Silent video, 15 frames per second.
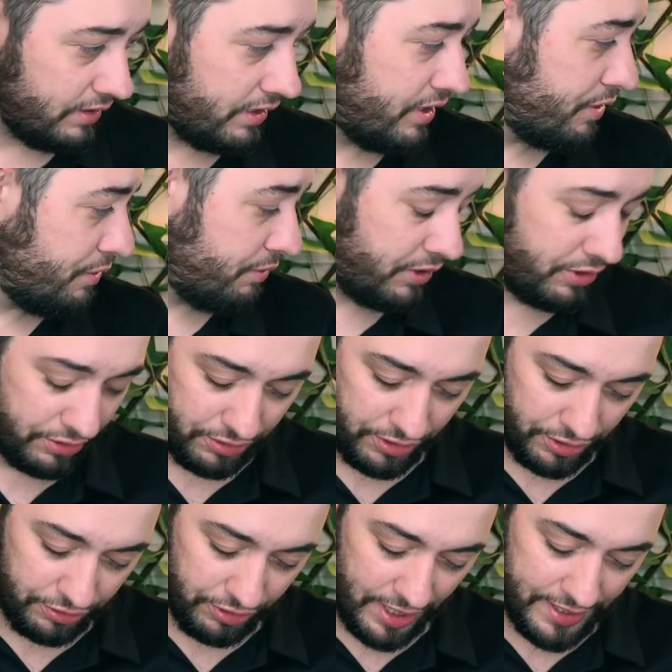You know, we're just
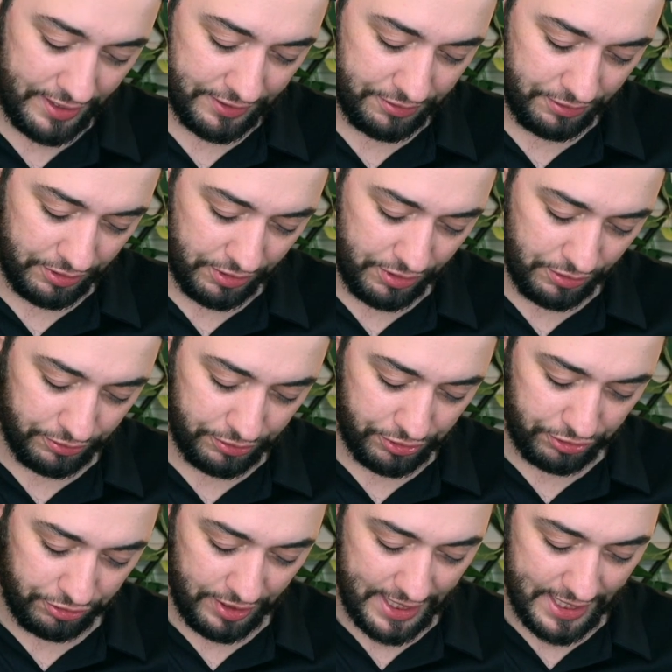gonna try this. We're gonna go
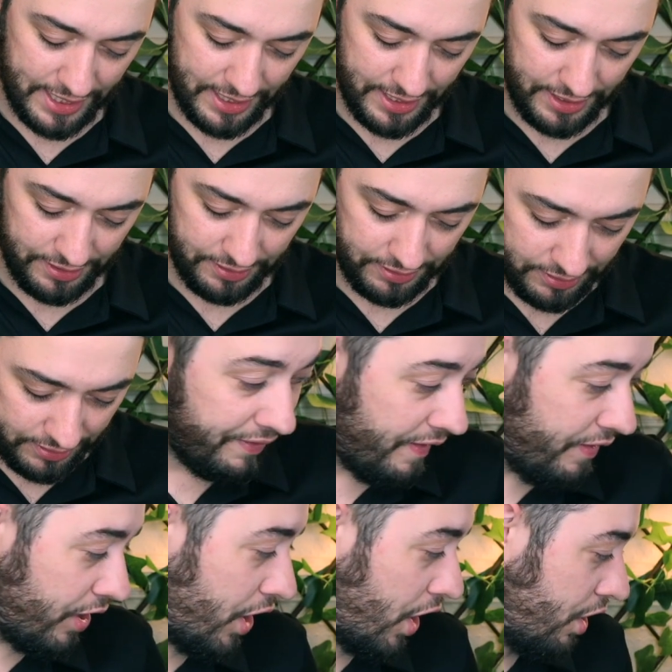straight in. I
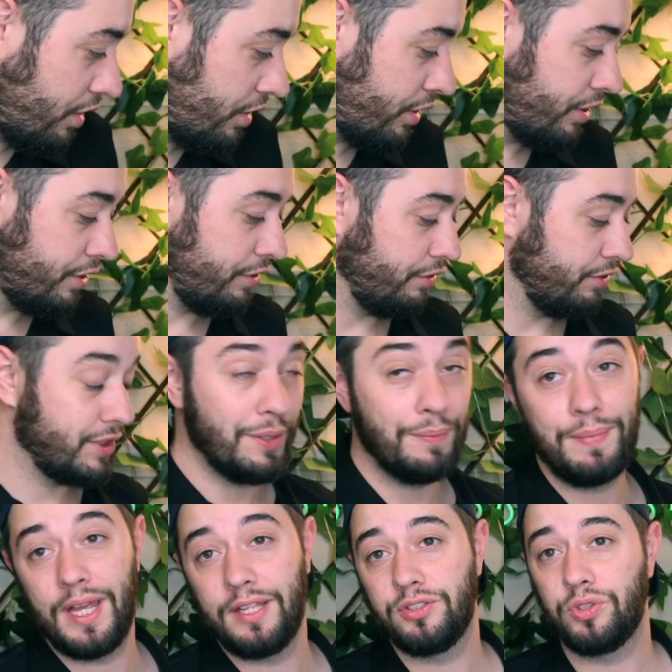heard
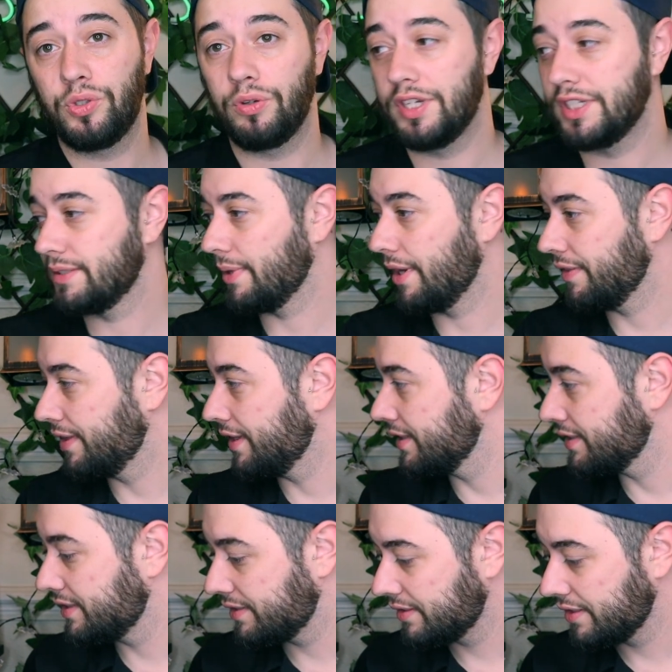some bad stories about
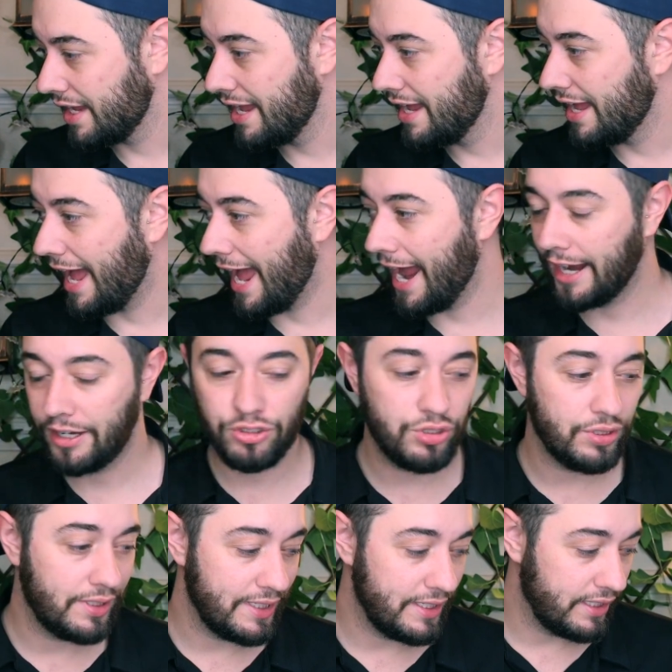this
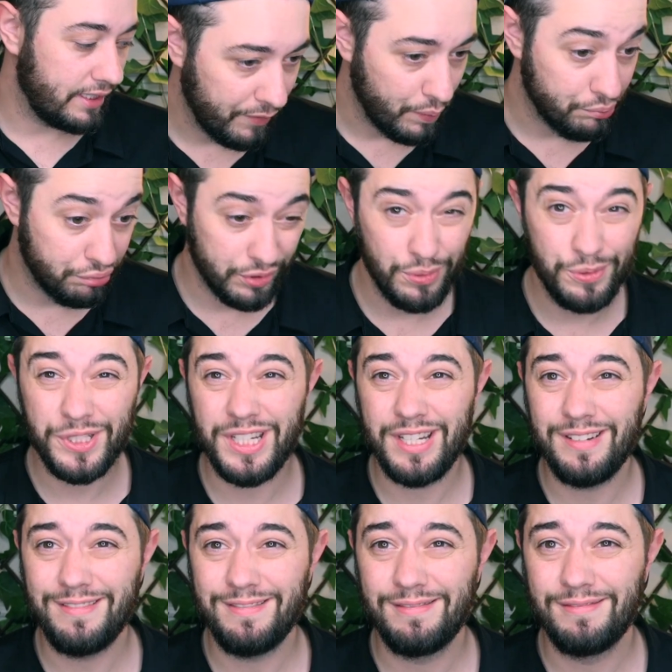actually bruising.